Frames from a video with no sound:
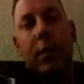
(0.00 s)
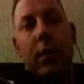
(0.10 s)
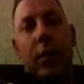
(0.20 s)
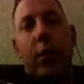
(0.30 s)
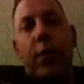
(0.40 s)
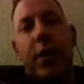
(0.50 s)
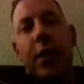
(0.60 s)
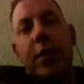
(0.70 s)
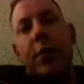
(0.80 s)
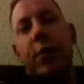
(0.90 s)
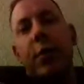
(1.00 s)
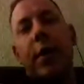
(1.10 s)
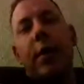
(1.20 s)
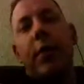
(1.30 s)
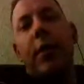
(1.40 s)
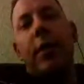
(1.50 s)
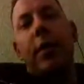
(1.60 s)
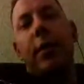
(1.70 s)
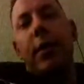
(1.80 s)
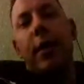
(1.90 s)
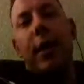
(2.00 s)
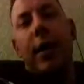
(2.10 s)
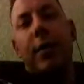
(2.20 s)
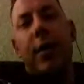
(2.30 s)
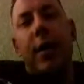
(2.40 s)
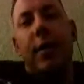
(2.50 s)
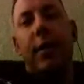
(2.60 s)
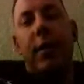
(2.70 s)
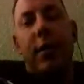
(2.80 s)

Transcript: The conversations you'd hear in the canteen